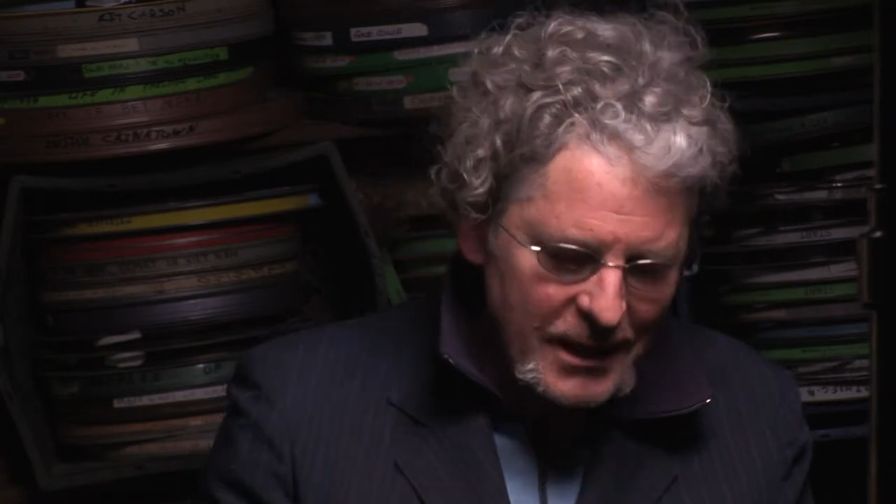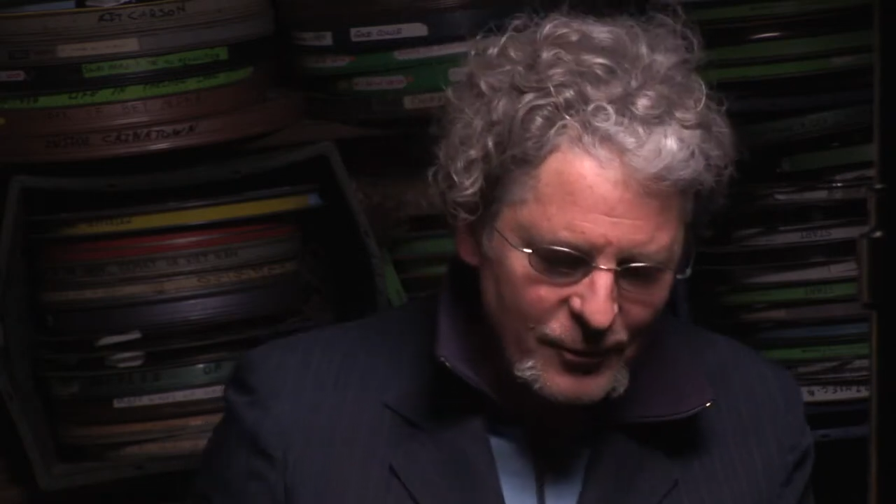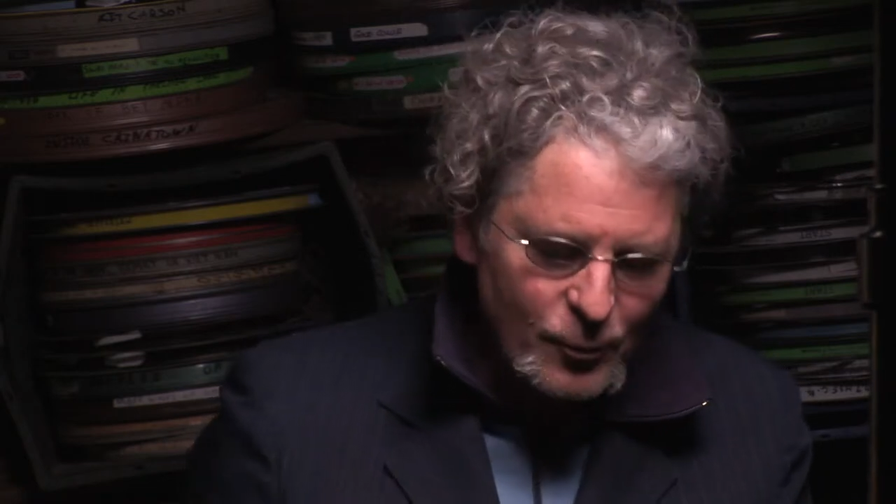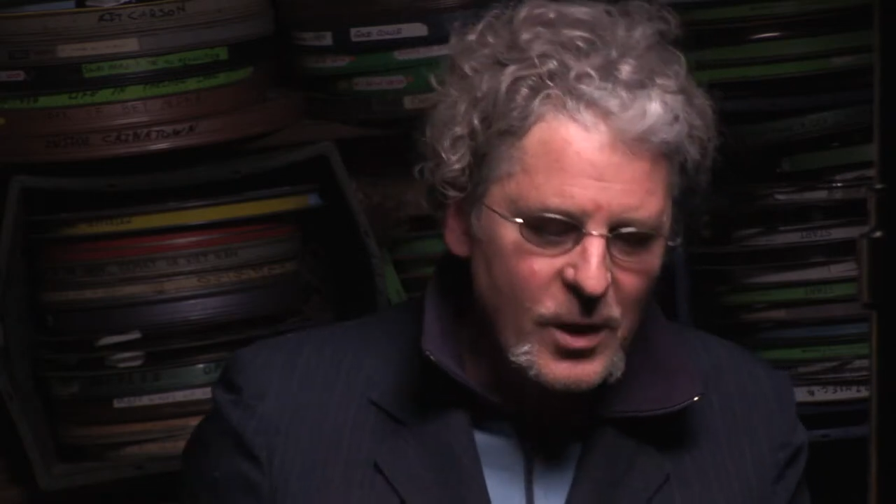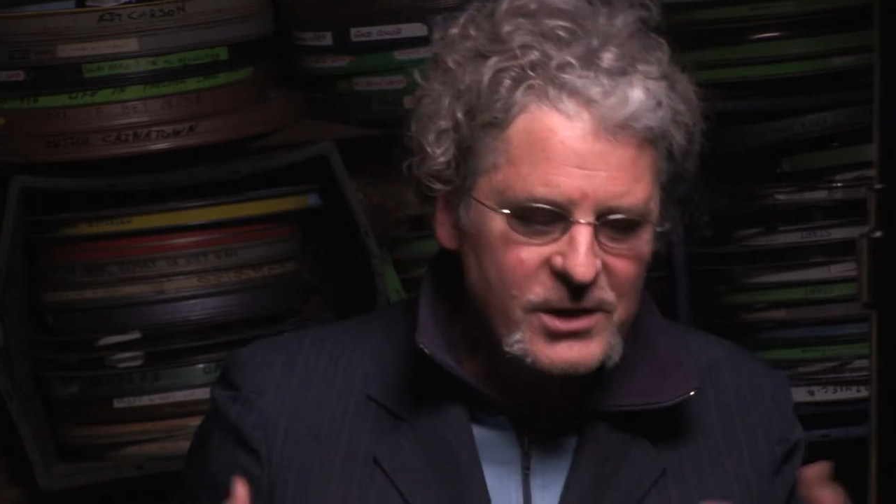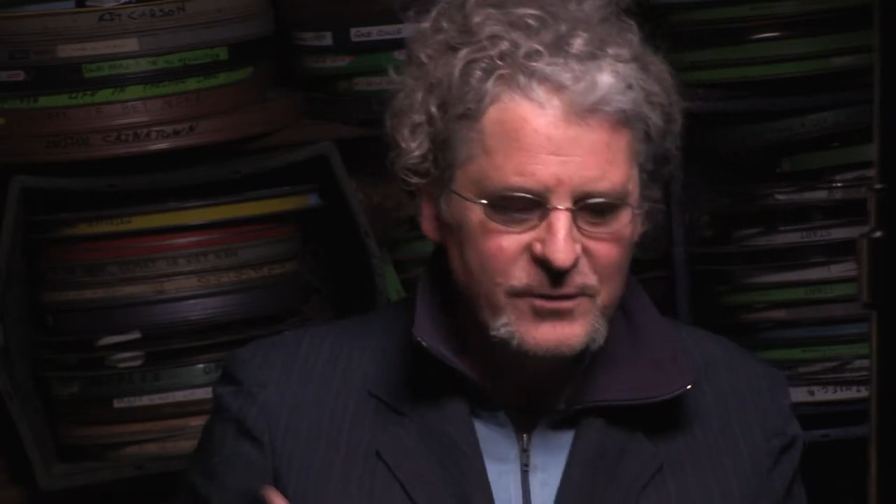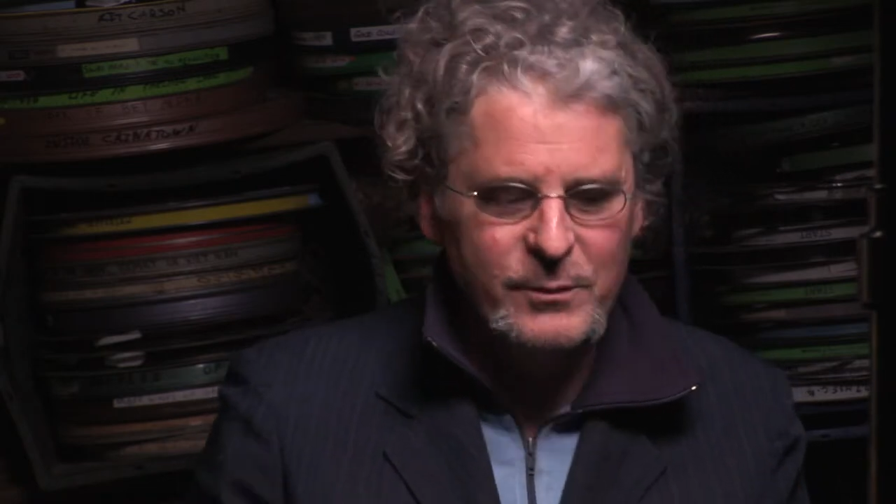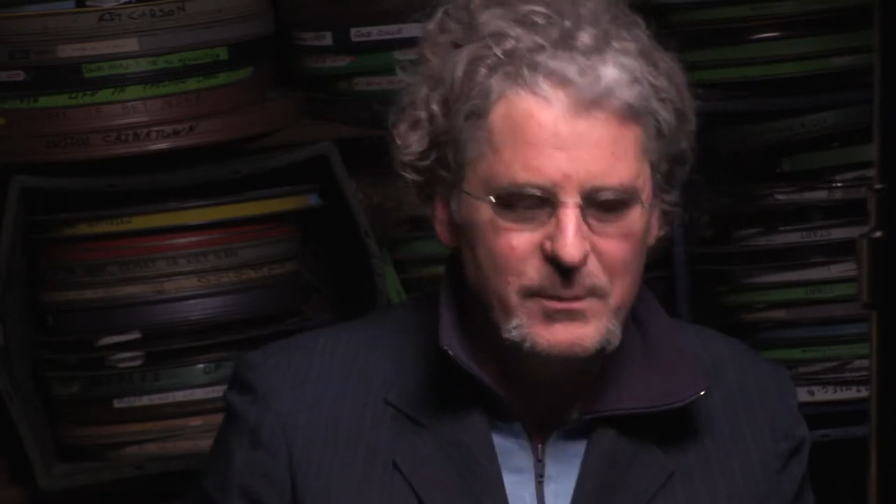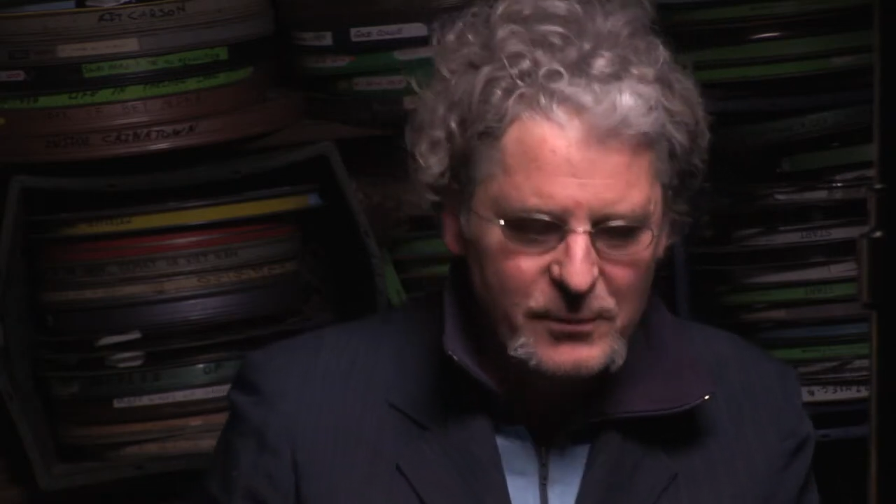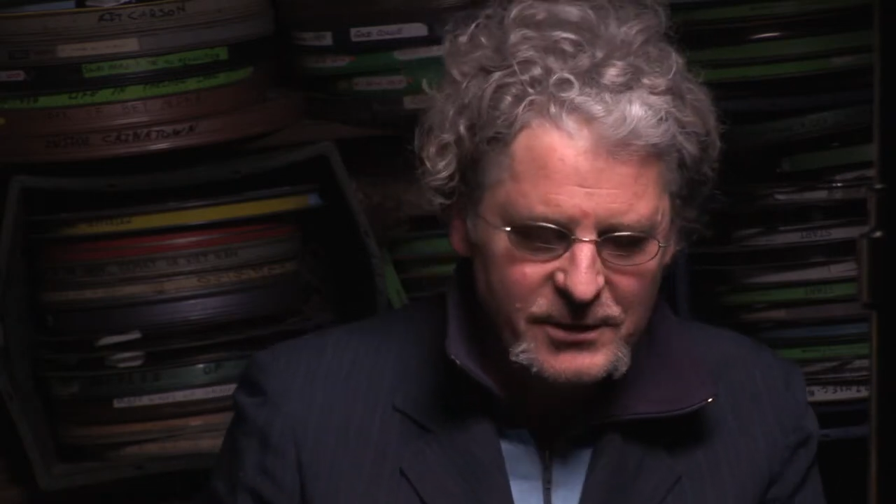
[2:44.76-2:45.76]
rush of
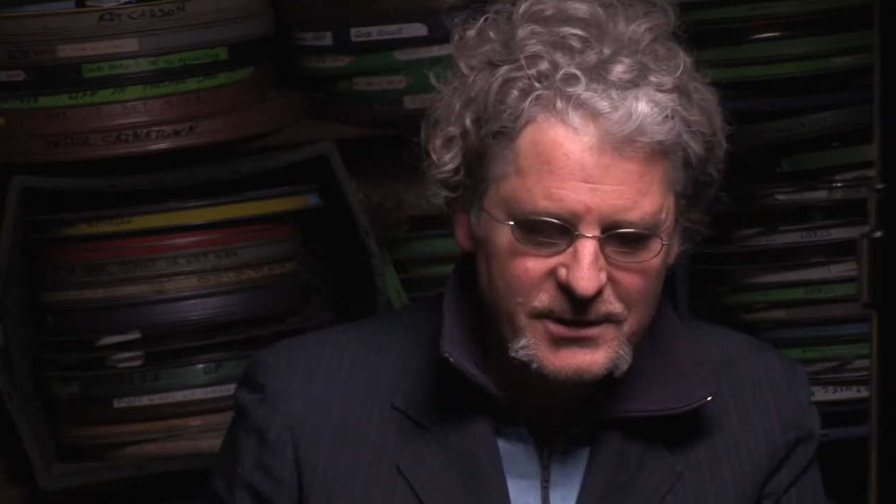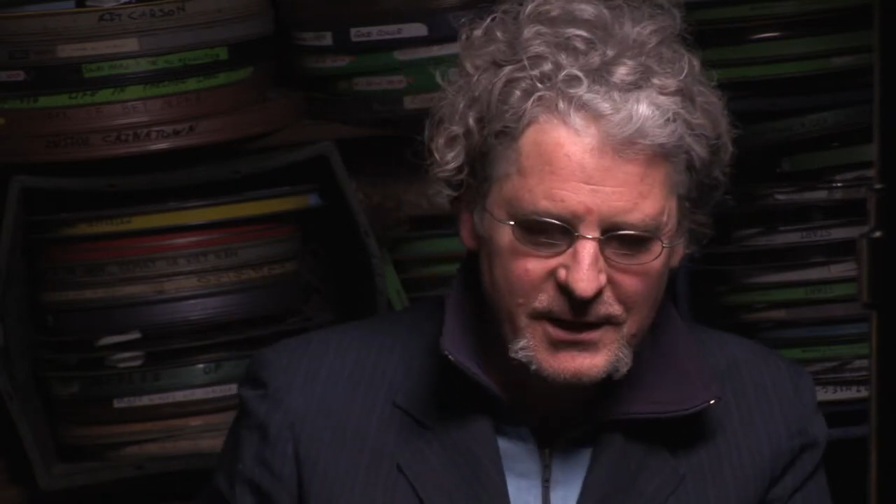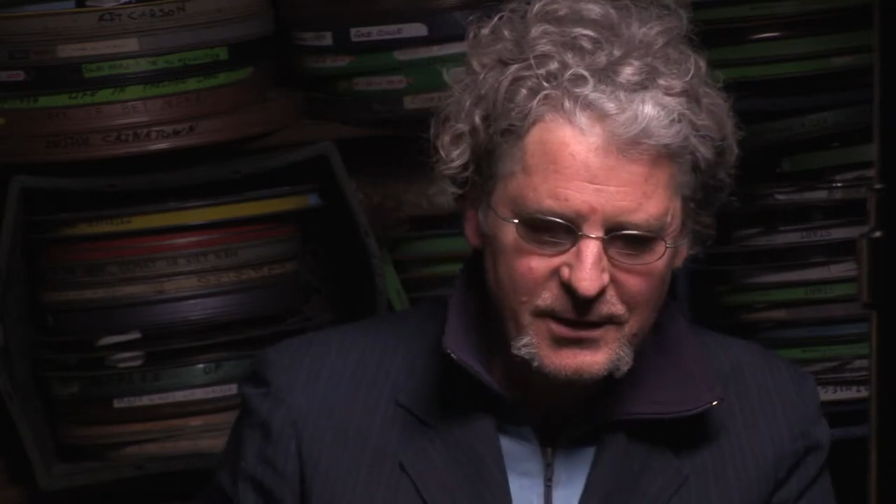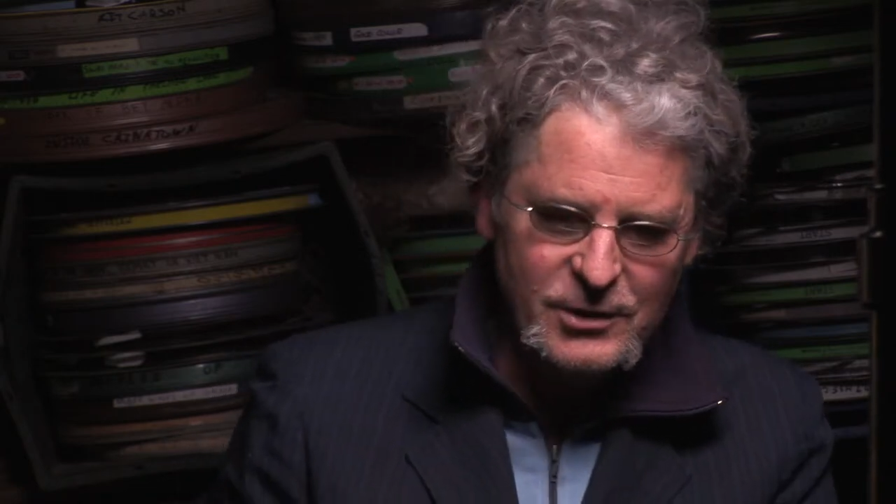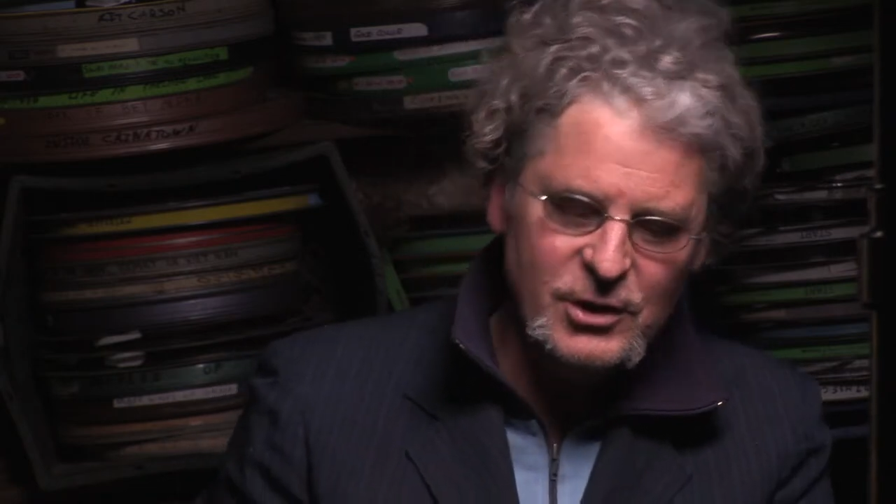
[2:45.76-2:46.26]
people saying that